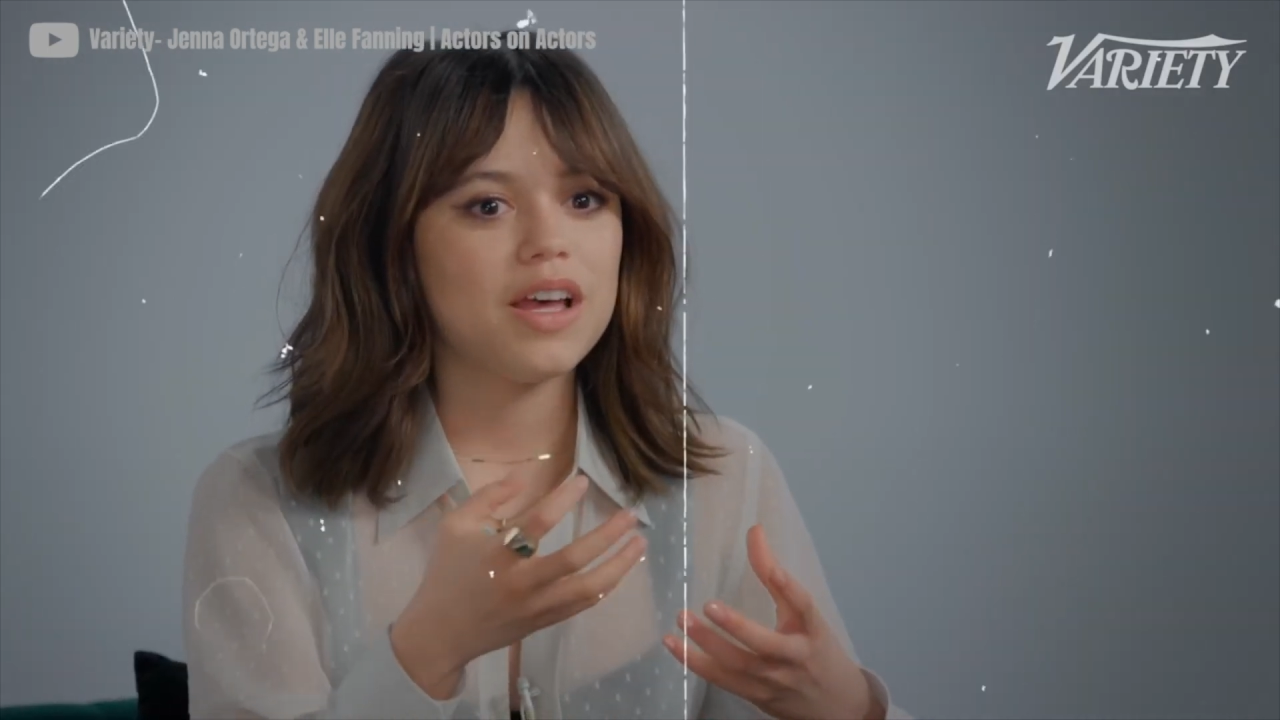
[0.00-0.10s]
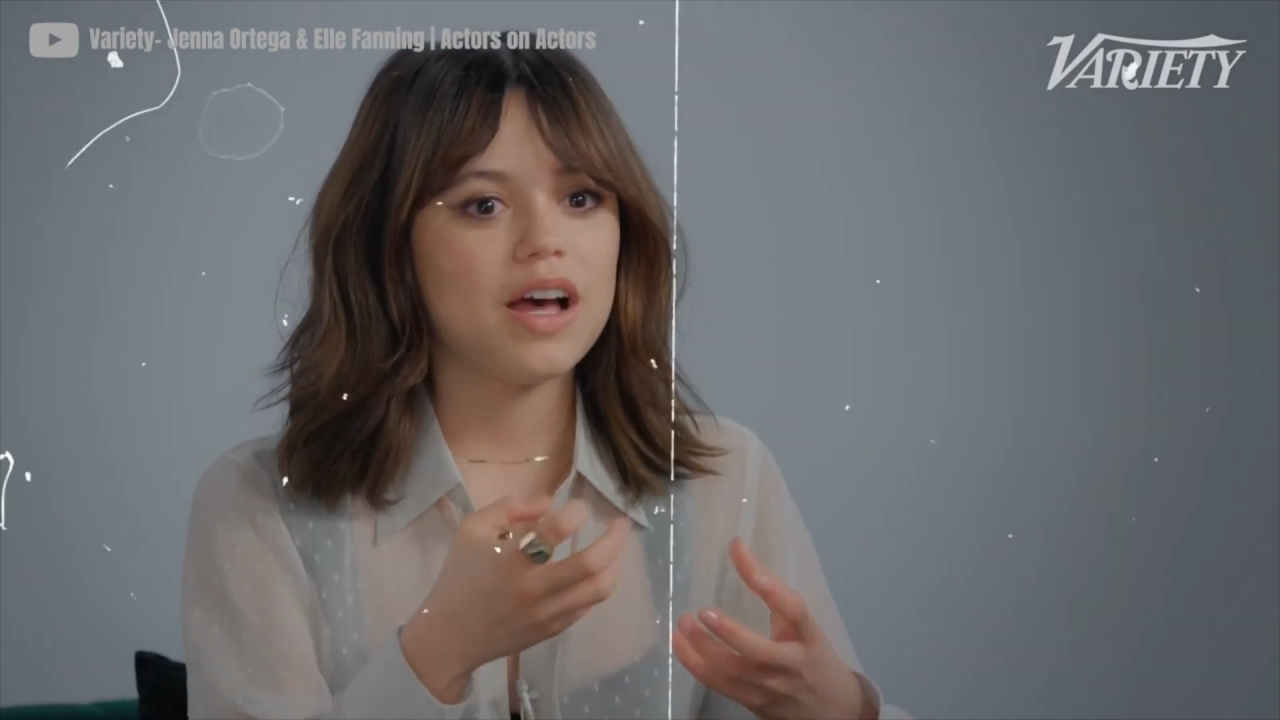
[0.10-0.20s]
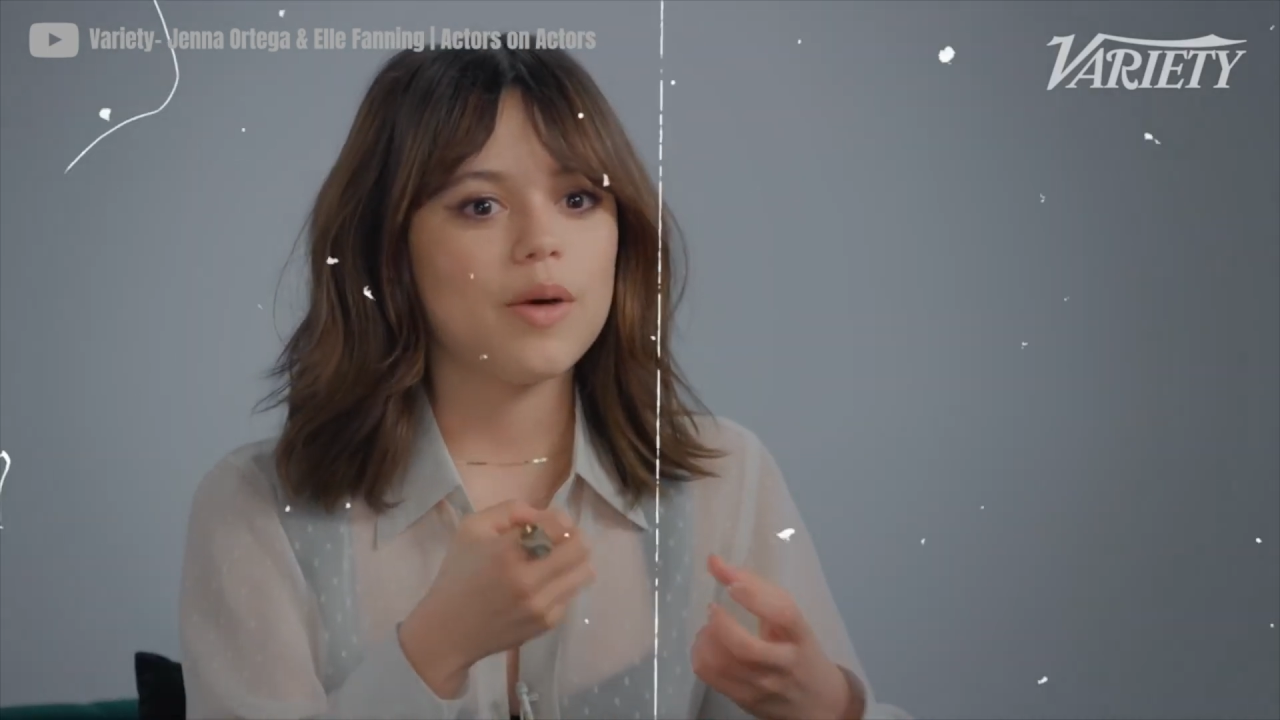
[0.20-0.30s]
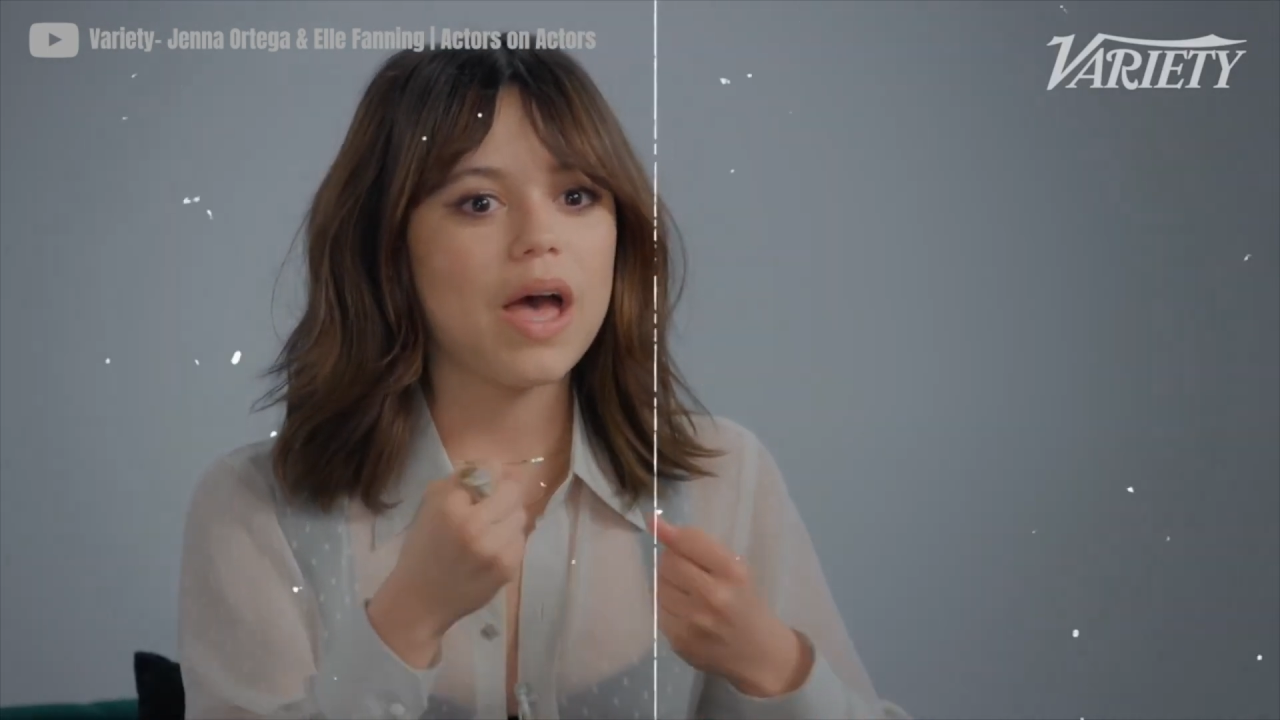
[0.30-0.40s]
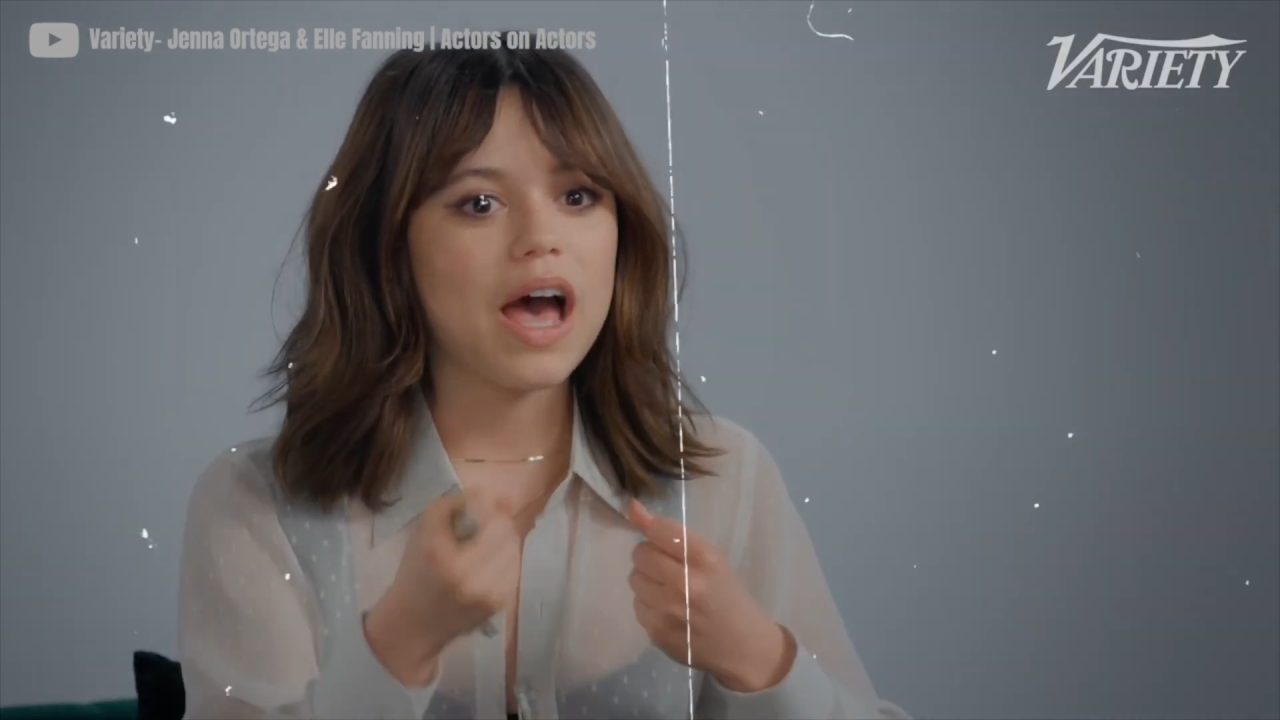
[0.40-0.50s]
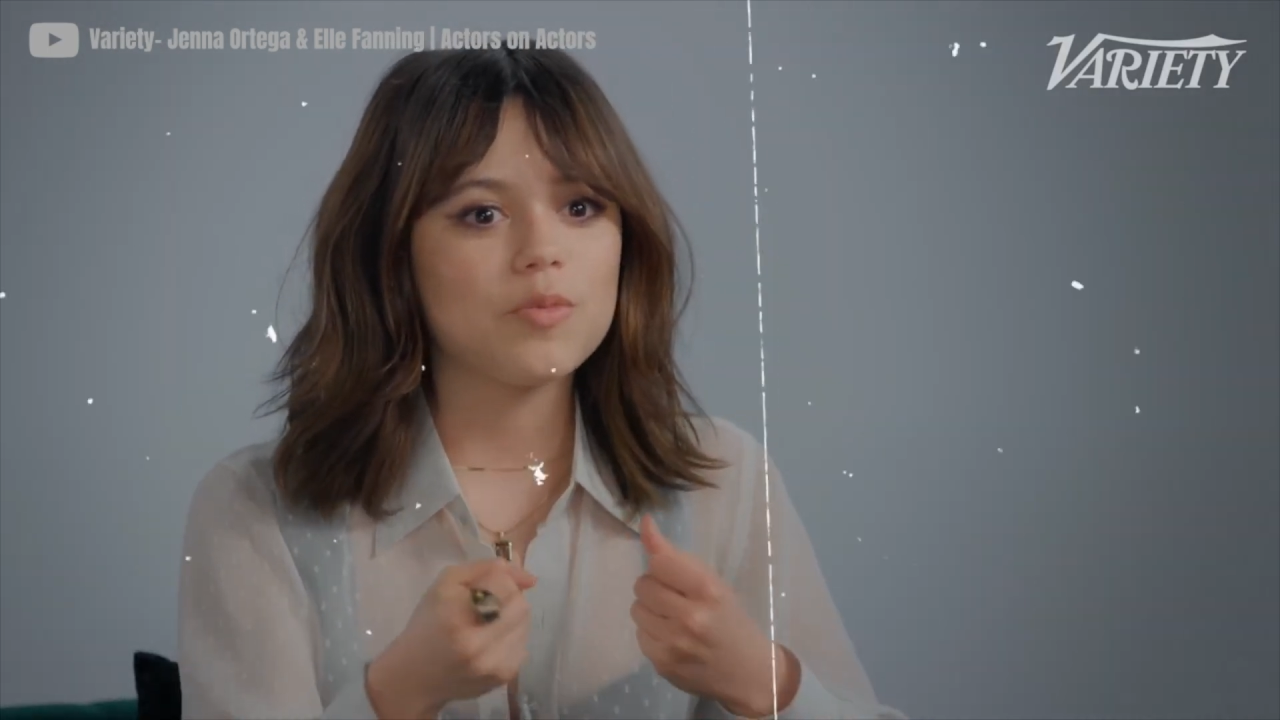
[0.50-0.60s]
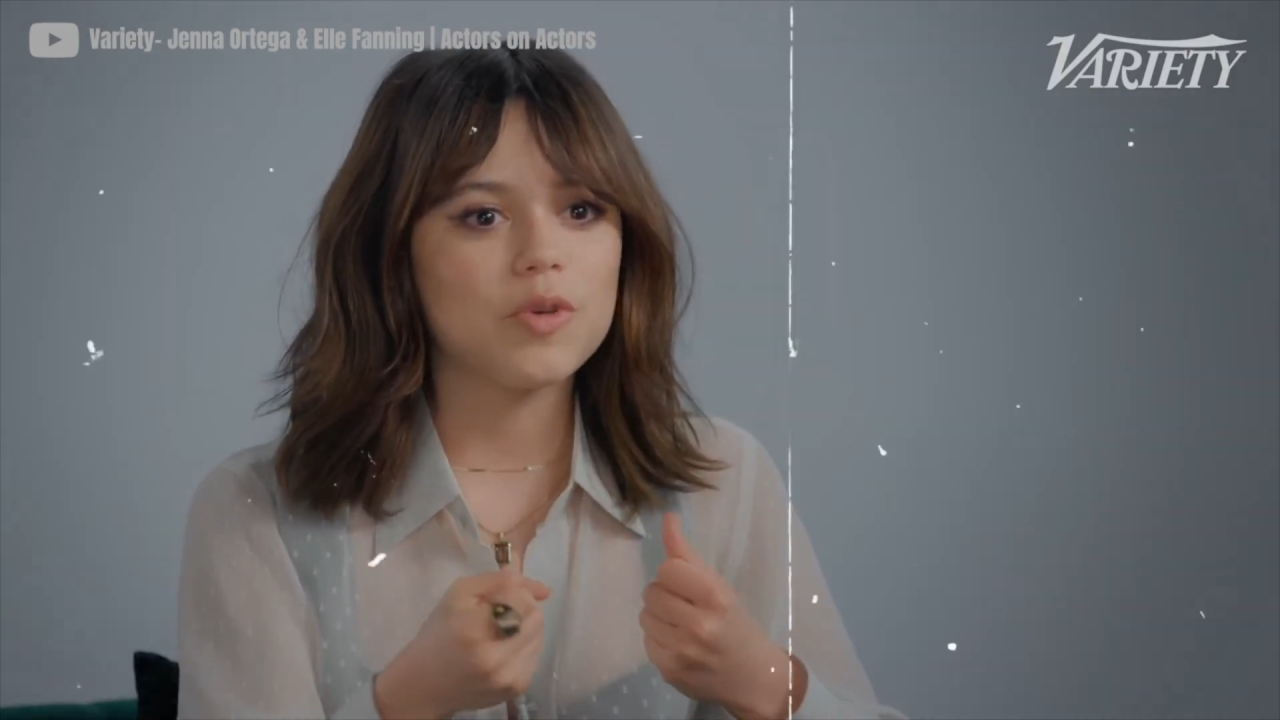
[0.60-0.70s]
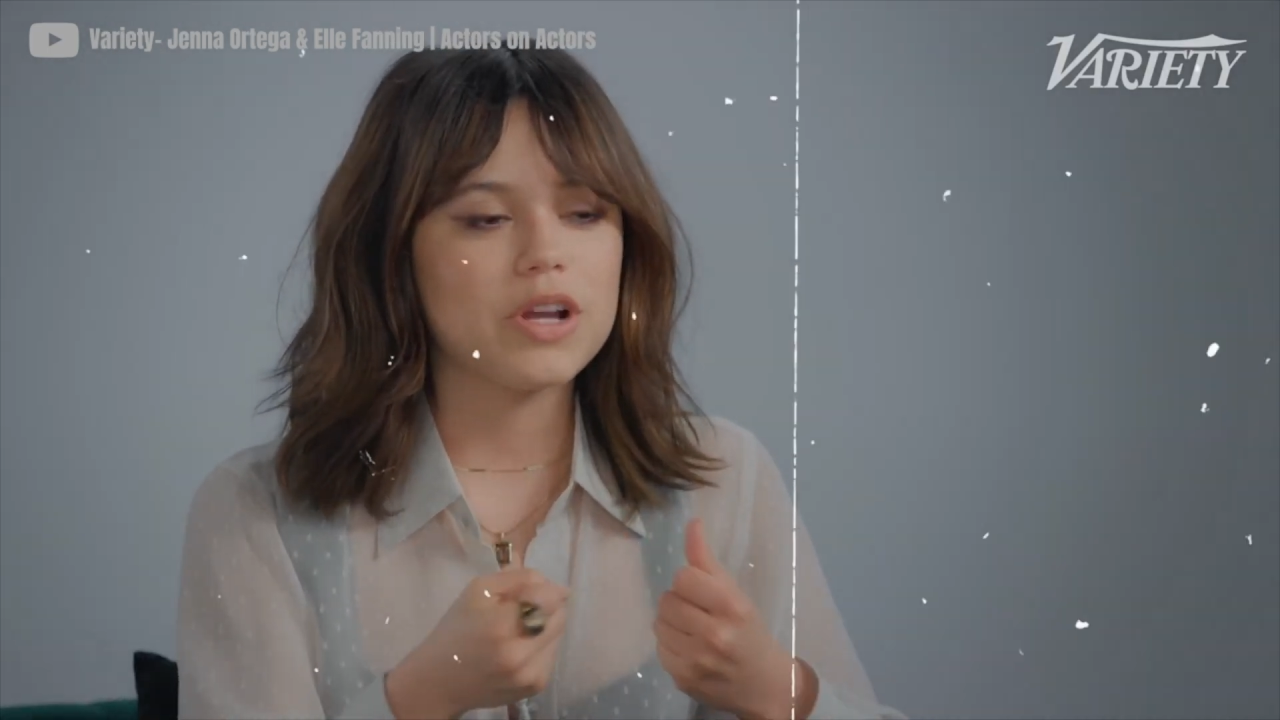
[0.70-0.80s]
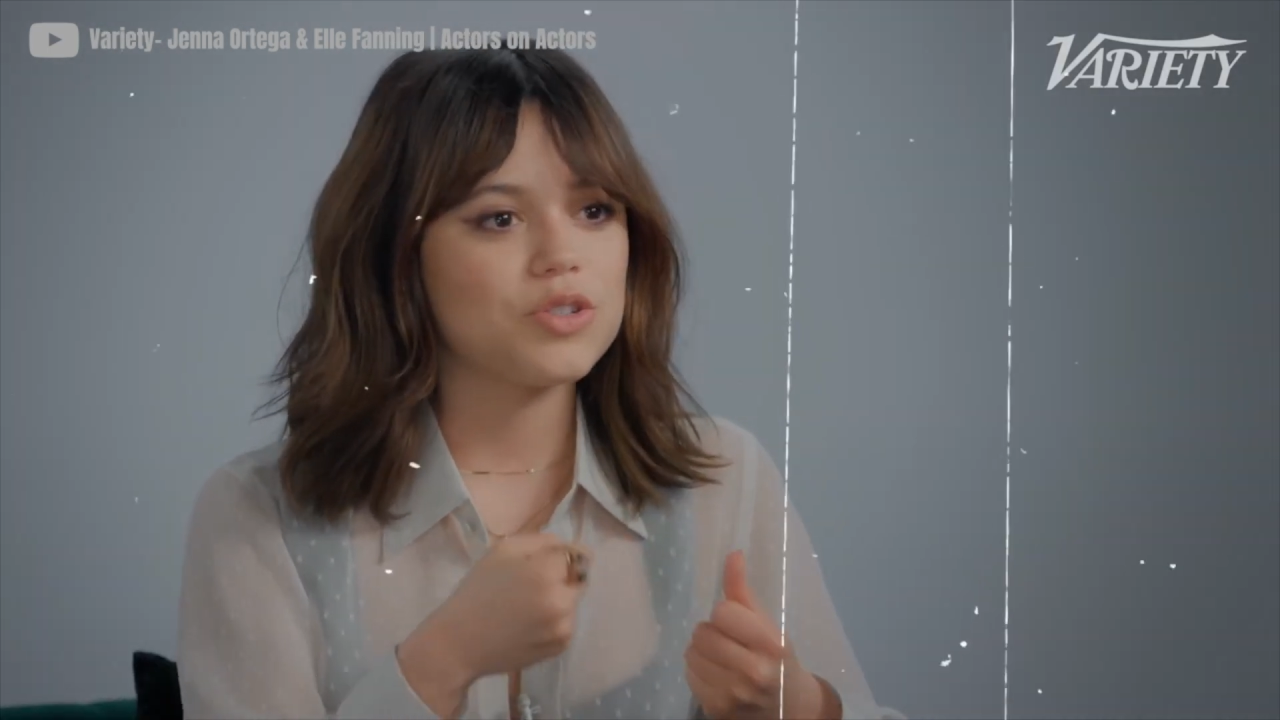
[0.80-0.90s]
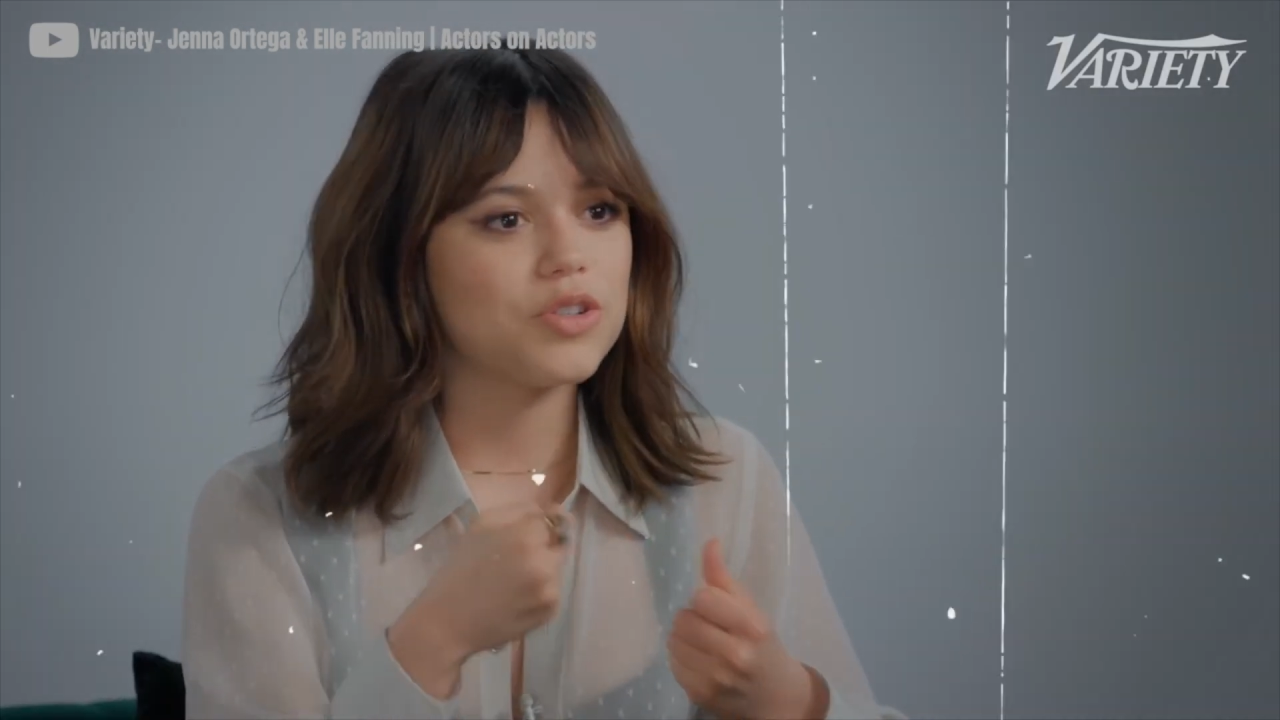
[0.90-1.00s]

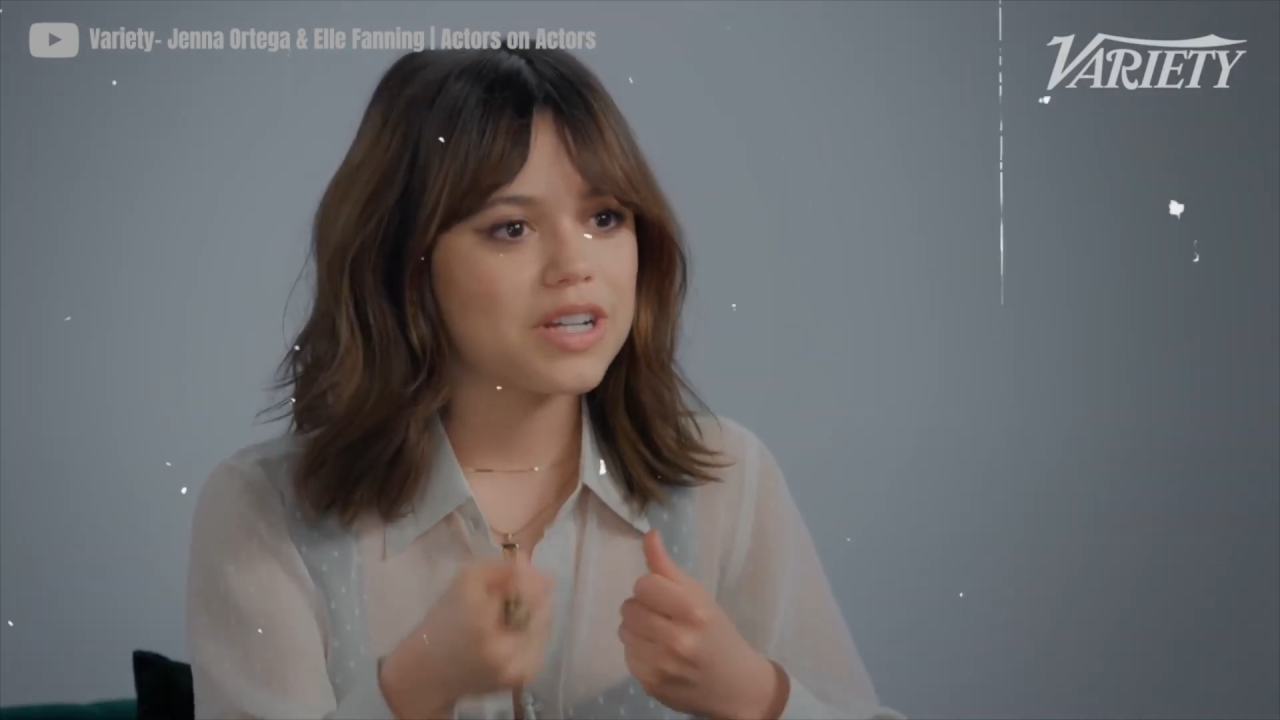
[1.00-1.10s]
admiration